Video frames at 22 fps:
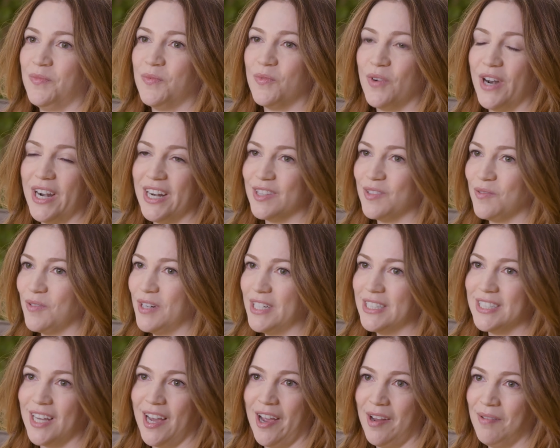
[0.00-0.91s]
Right at the
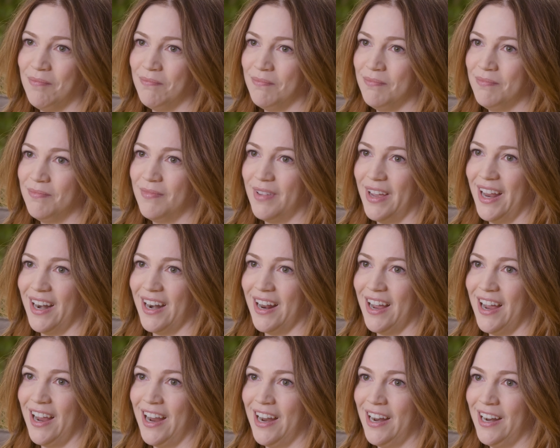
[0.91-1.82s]
right time, and
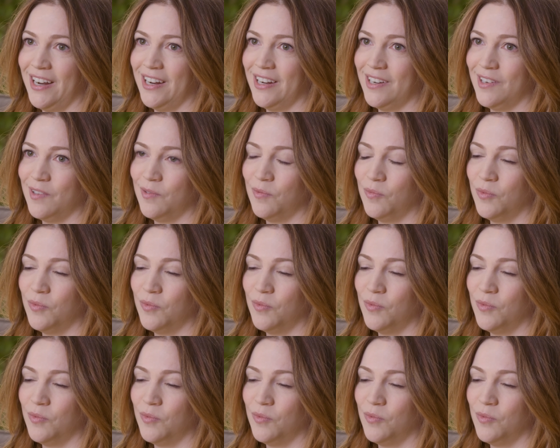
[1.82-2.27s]
I